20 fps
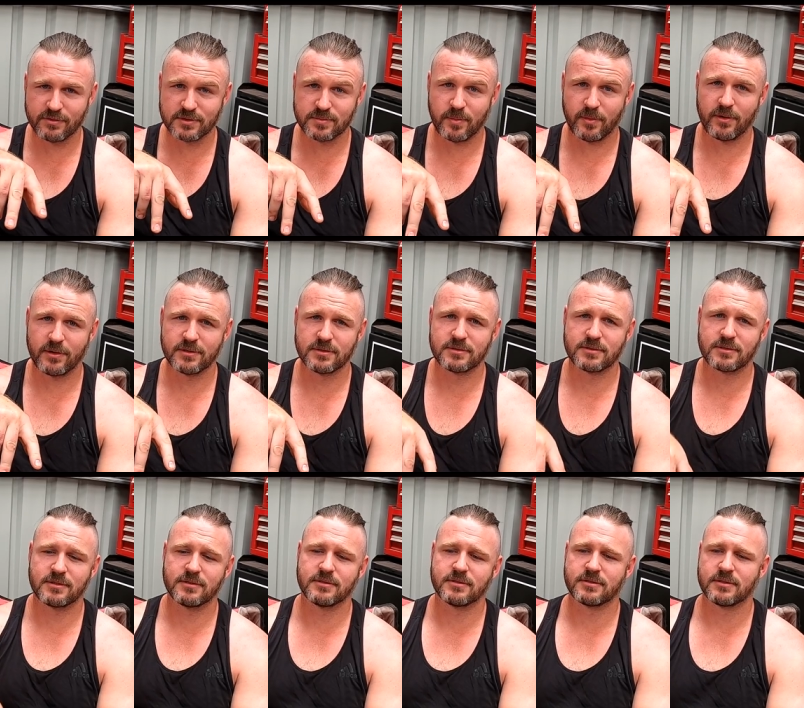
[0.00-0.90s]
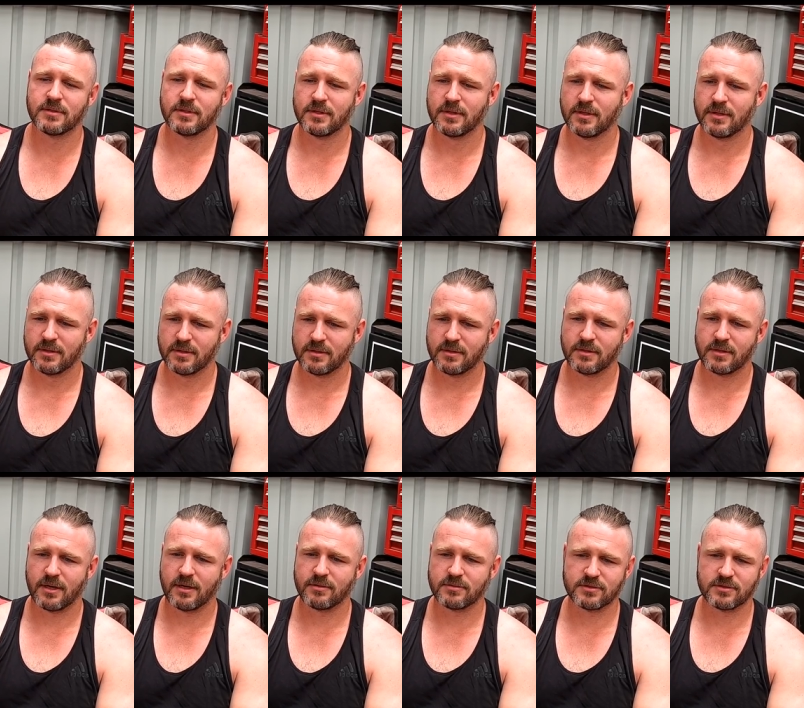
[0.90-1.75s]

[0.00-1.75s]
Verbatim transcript: for spiders because you know,